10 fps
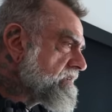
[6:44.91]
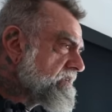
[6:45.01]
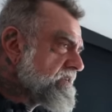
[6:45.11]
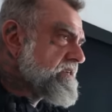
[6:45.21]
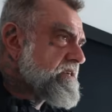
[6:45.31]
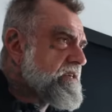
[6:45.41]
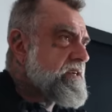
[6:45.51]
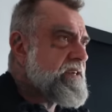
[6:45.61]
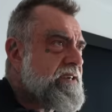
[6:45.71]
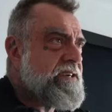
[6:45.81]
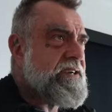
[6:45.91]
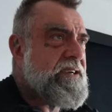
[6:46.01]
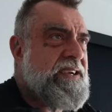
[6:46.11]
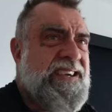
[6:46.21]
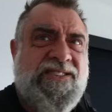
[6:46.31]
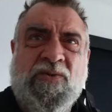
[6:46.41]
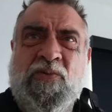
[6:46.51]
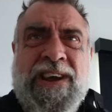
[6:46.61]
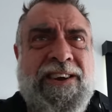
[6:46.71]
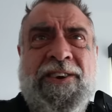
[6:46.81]
Yes. He's a
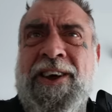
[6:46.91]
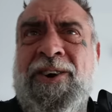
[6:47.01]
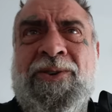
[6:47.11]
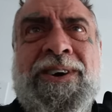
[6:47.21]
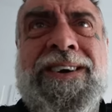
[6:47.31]
weirdo.